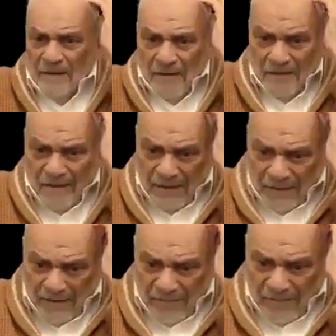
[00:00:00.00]
that
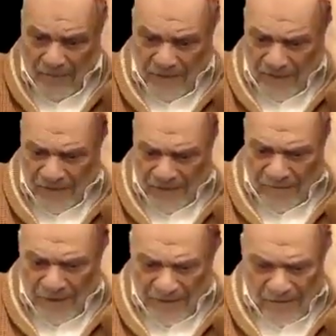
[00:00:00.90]
the Eser
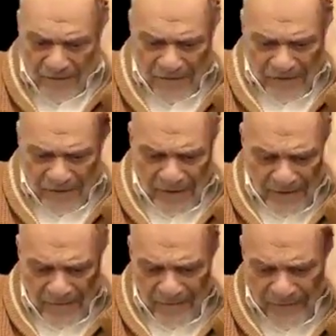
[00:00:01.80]
Makos
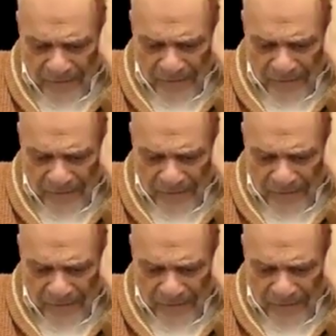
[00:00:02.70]
come